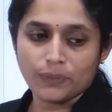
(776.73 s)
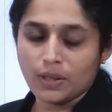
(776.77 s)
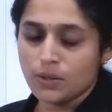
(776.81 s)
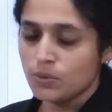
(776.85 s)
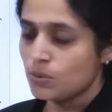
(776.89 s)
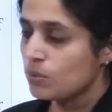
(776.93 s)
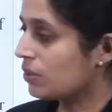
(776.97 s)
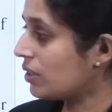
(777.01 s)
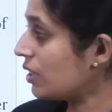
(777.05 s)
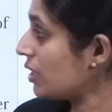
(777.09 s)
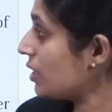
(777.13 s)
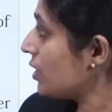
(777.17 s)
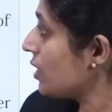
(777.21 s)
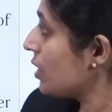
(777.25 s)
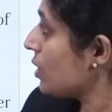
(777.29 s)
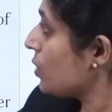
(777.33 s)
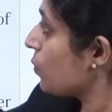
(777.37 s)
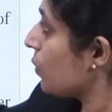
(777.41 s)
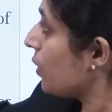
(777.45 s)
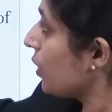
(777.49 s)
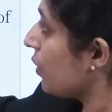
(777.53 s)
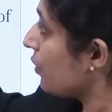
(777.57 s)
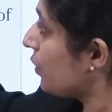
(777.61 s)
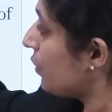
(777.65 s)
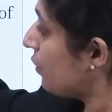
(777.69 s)
So, this is
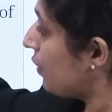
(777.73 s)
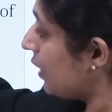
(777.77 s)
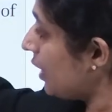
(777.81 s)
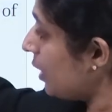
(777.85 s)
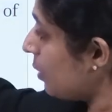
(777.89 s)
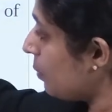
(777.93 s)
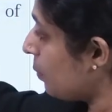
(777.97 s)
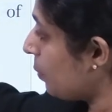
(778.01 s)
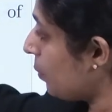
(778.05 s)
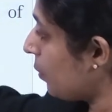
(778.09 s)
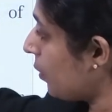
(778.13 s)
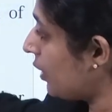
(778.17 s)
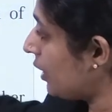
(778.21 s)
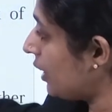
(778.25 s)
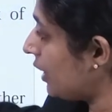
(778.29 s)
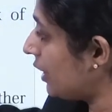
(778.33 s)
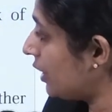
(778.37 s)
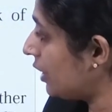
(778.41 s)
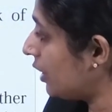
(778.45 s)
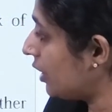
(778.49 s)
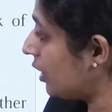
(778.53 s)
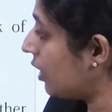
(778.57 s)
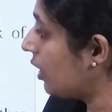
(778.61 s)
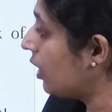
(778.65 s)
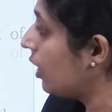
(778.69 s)
one of the very
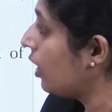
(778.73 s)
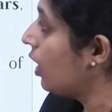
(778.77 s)
important